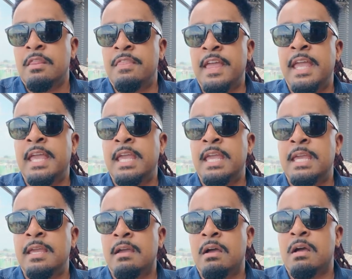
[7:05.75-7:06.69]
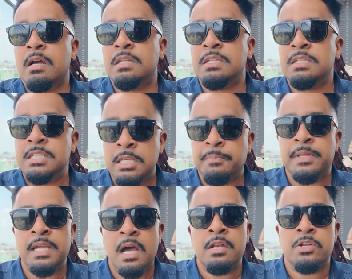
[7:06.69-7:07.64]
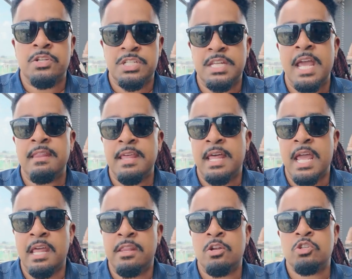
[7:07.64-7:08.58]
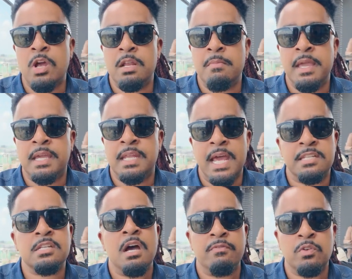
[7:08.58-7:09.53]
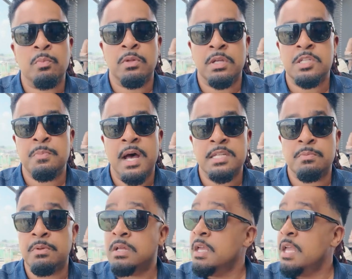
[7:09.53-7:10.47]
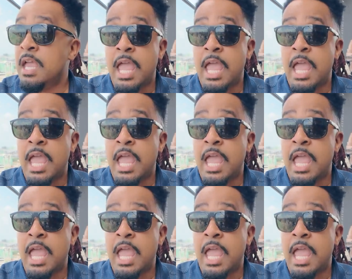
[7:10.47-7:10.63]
They deeply understand that, and they're trying to make it as comfortable as possible.